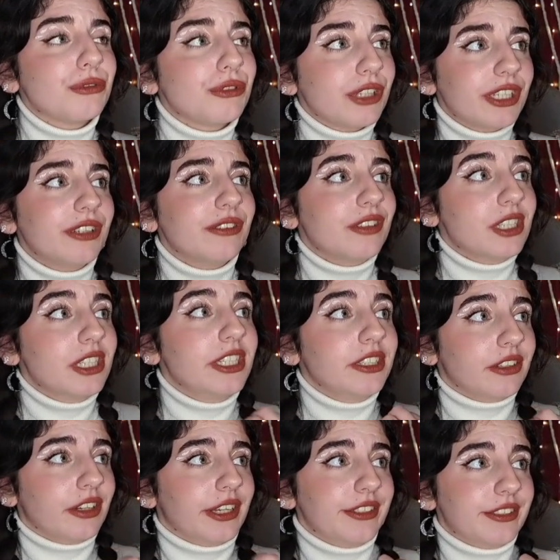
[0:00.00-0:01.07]
a really, really
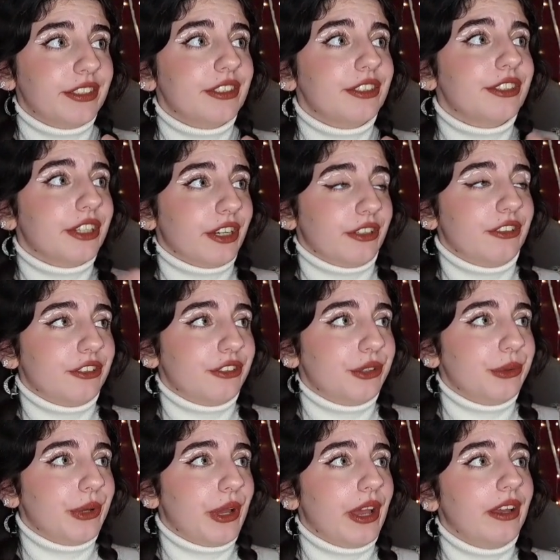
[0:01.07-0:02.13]
nice touch to
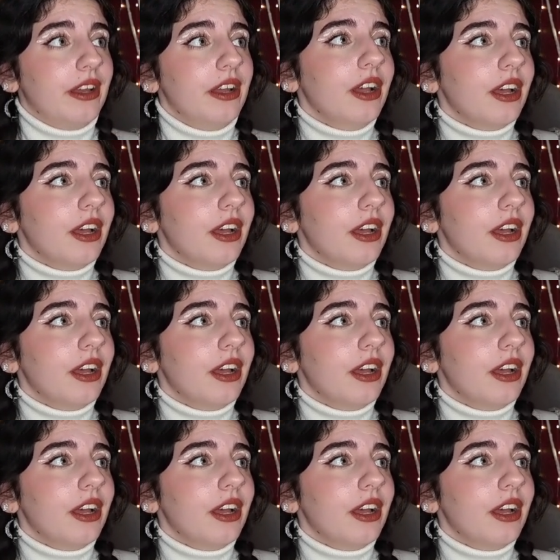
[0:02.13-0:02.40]
it.